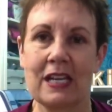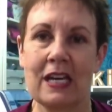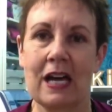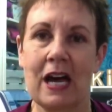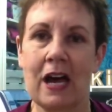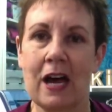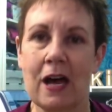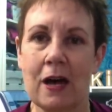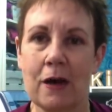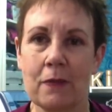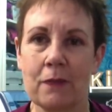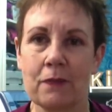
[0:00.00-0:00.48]

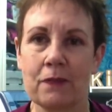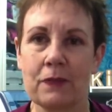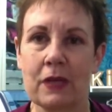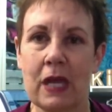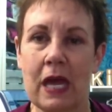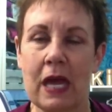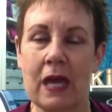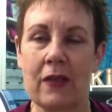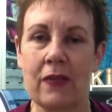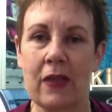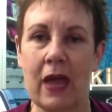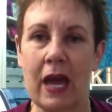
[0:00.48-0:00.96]
Um,
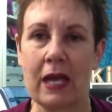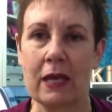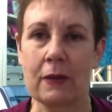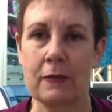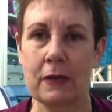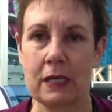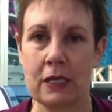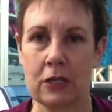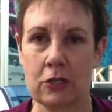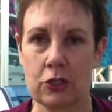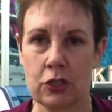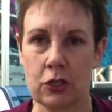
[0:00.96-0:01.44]
and that can
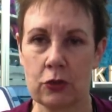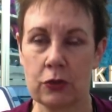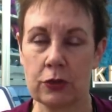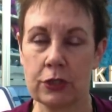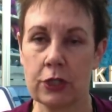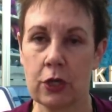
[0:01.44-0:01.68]
be an issue.